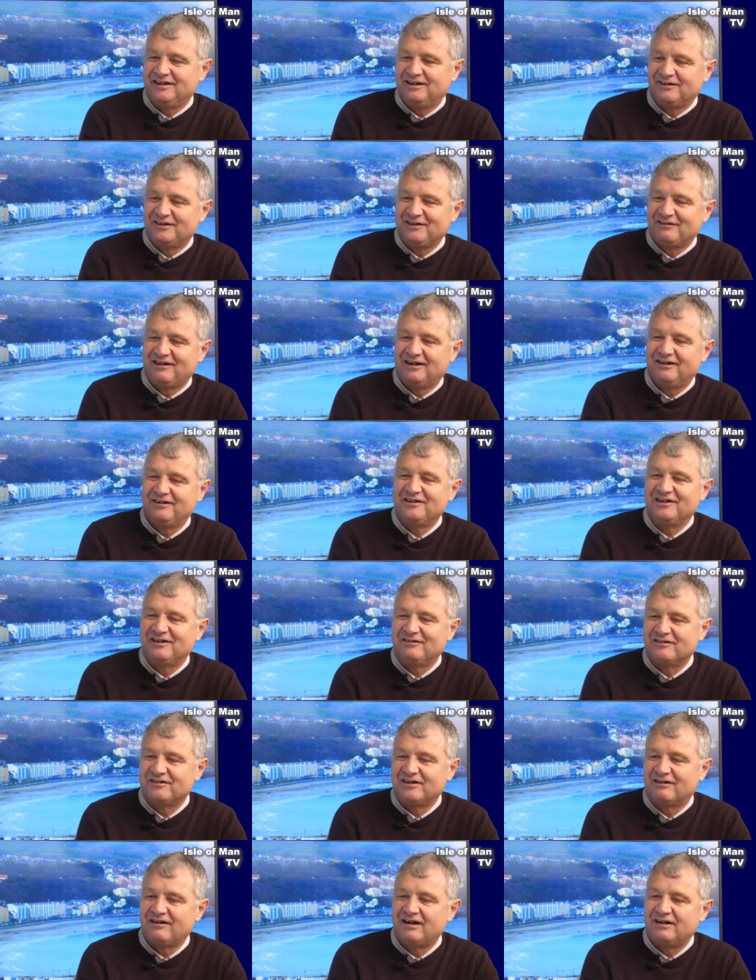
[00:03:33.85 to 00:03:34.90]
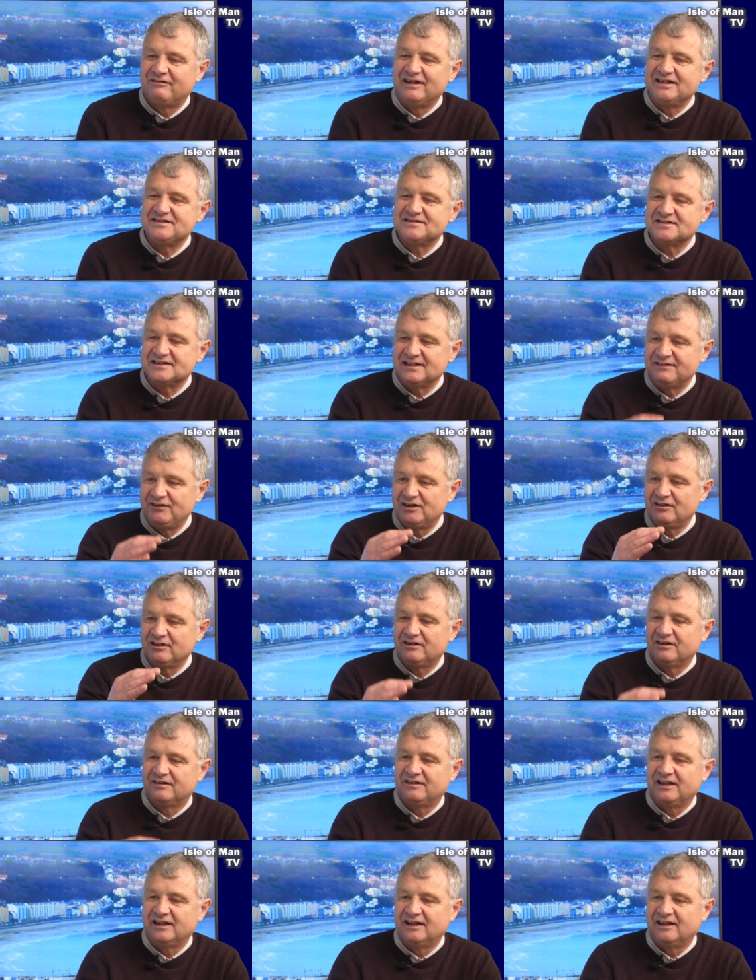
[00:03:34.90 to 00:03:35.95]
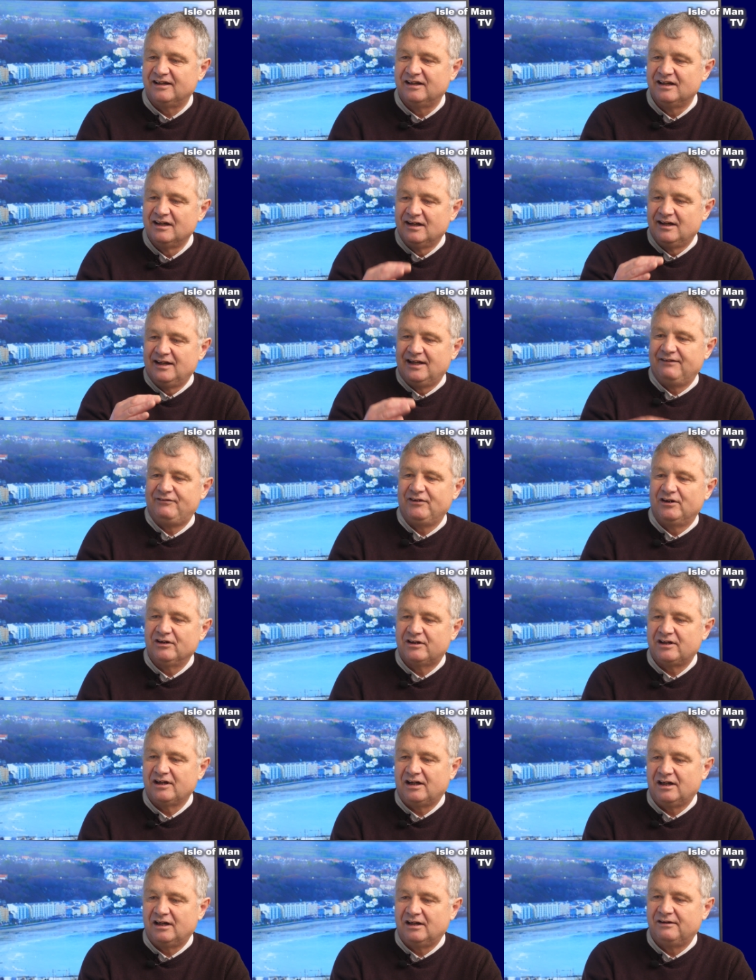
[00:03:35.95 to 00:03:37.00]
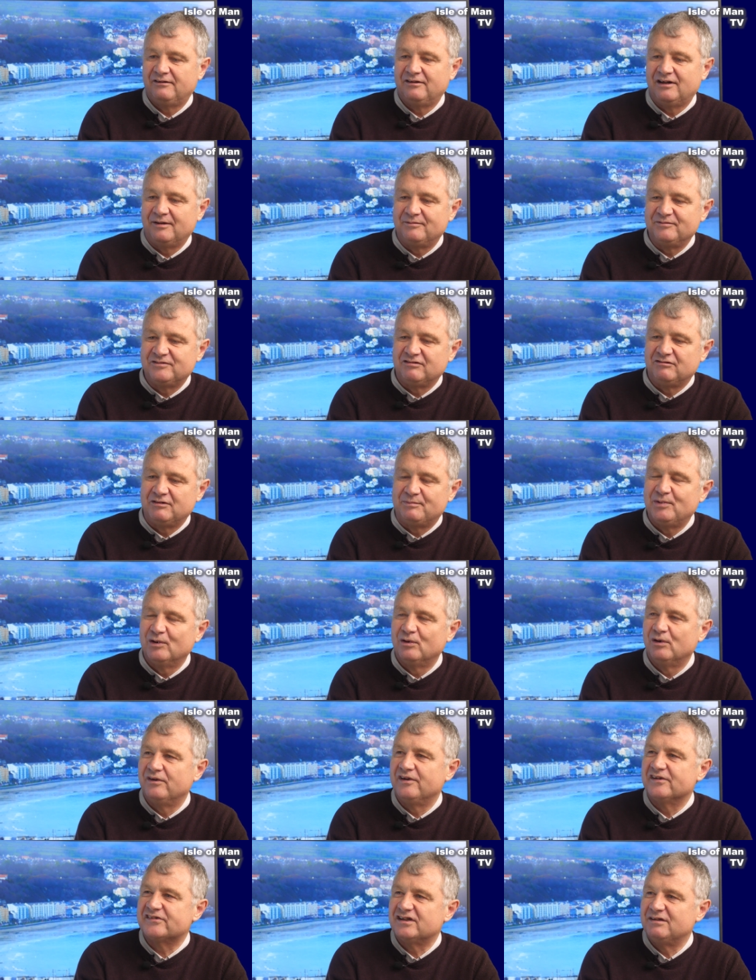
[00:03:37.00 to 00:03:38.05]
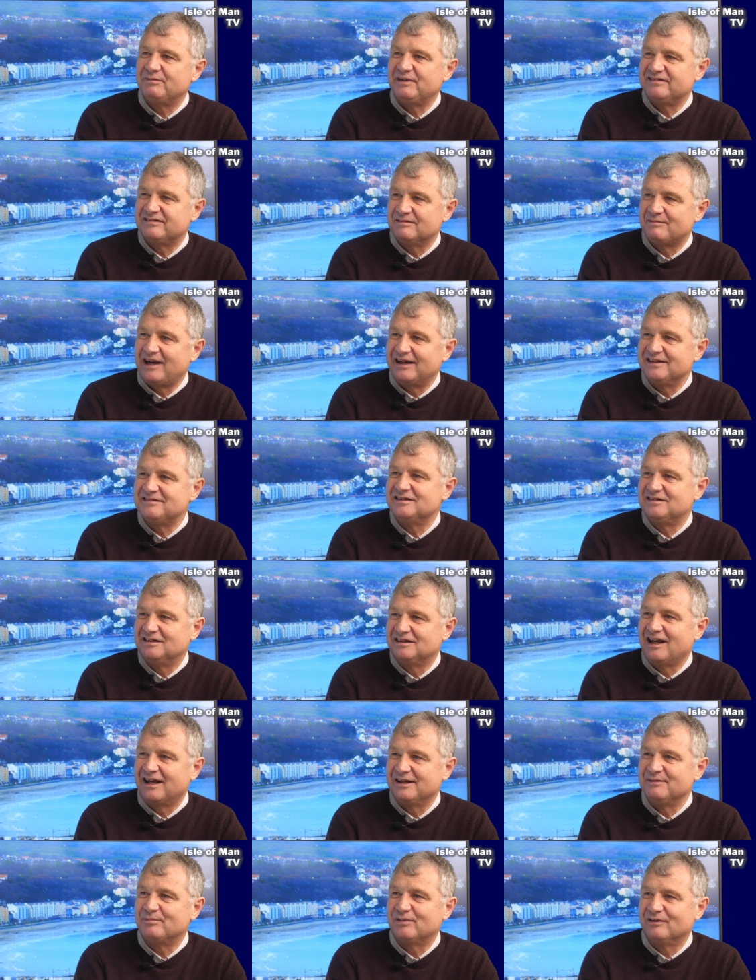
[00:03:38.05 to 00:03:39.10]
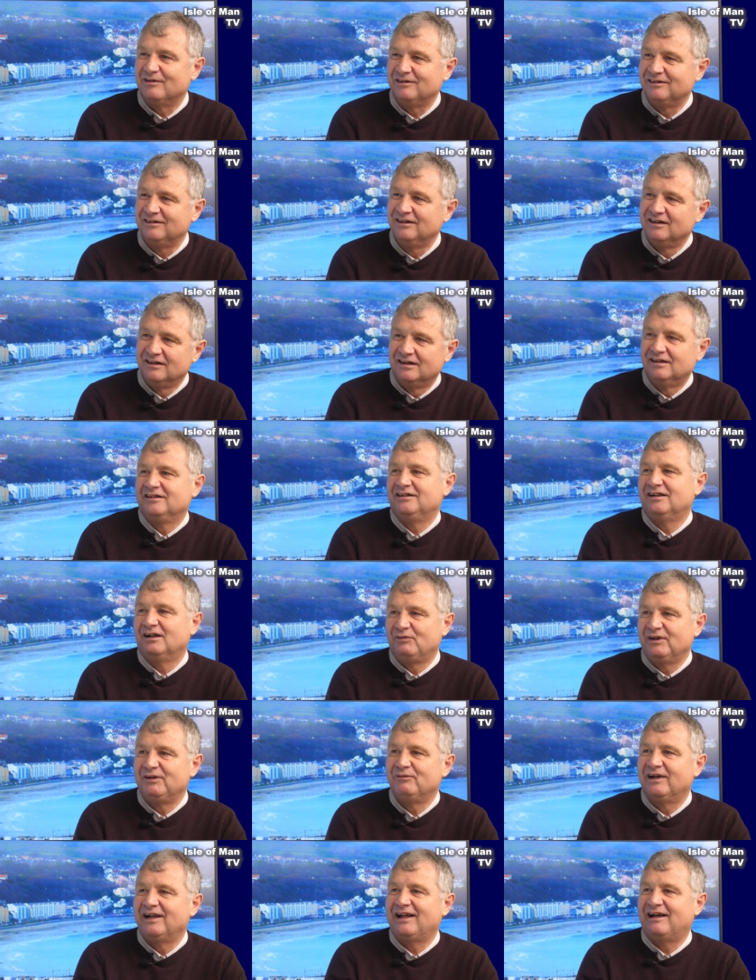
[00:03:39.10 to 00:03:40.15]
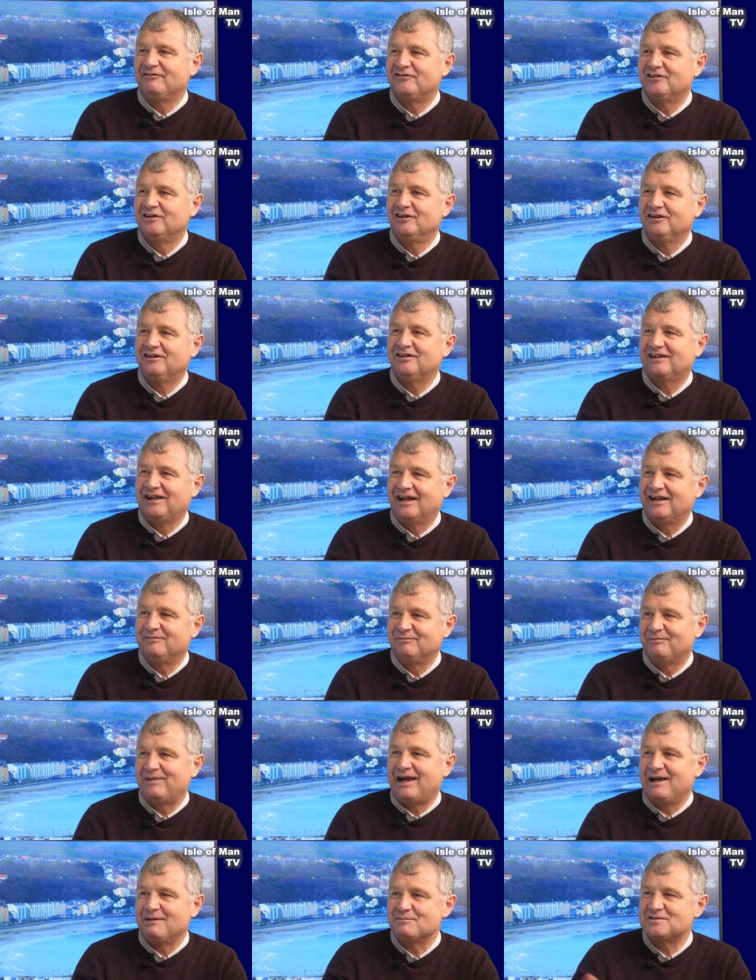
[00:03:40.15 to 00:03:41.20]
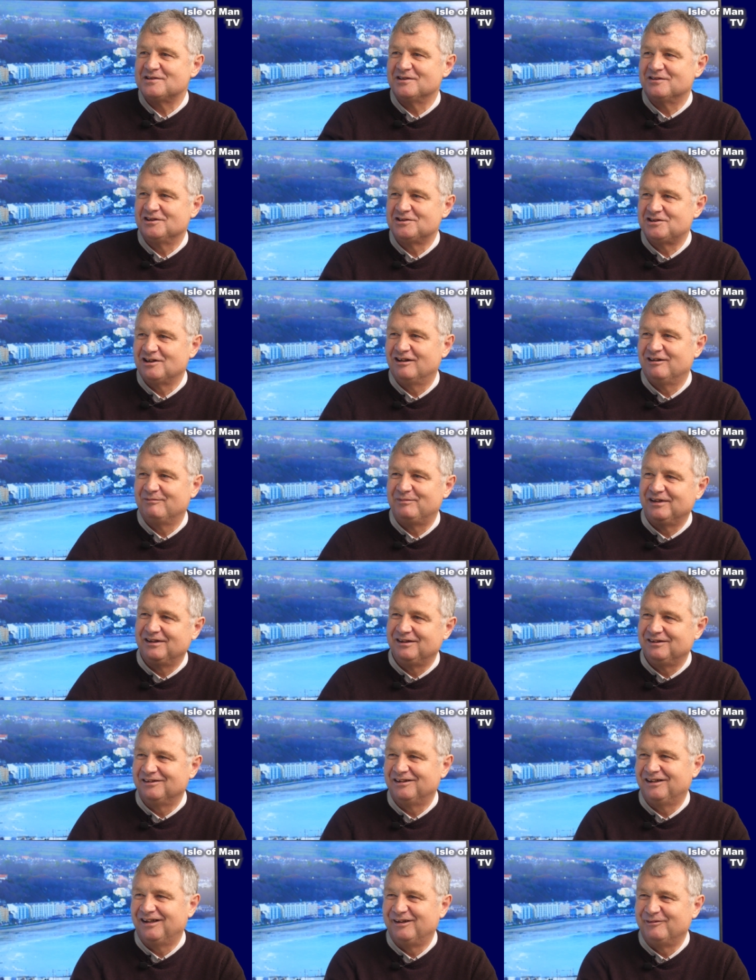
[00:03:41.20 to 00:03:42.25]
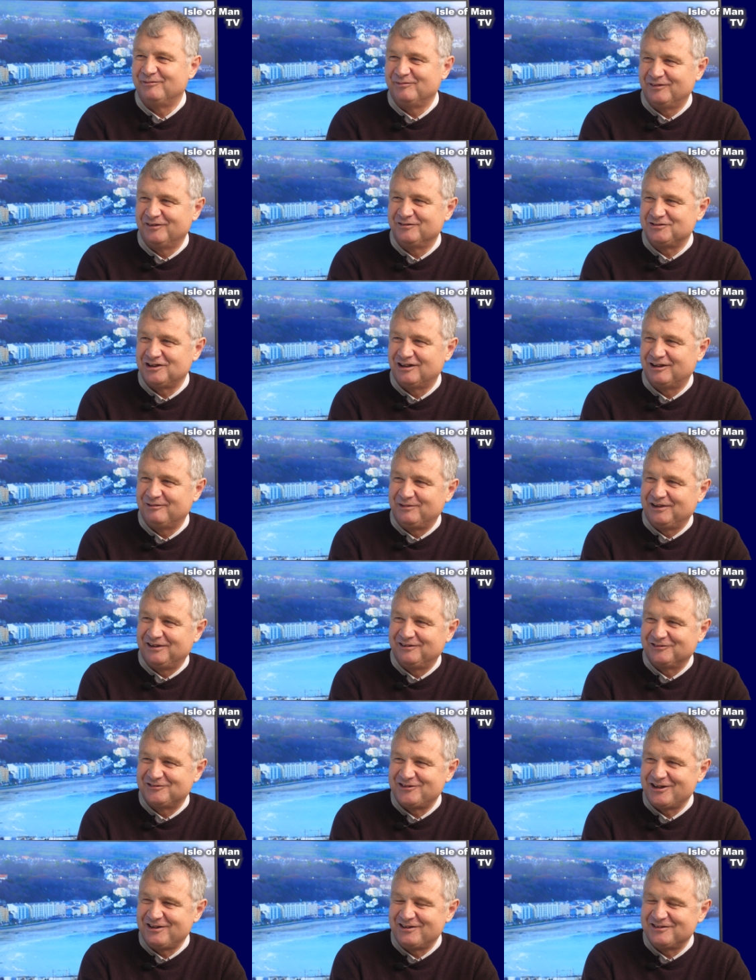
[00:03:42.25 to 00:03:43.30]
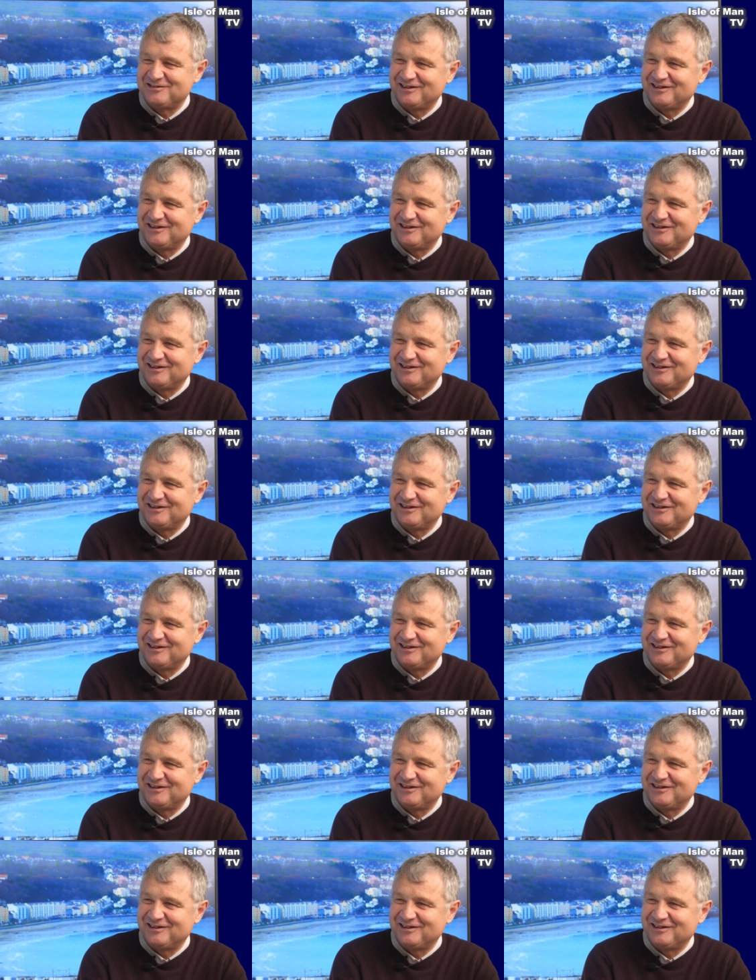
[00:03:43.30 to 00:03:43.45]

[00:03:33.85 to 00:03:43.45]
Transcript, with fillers: You know, there are yeah. there, there, are reasons. If you look at the uh, if you look at our um, report that's going to be debated in April, you know, we will have to look again, perhaps at the Jurby um, yeah. alternative.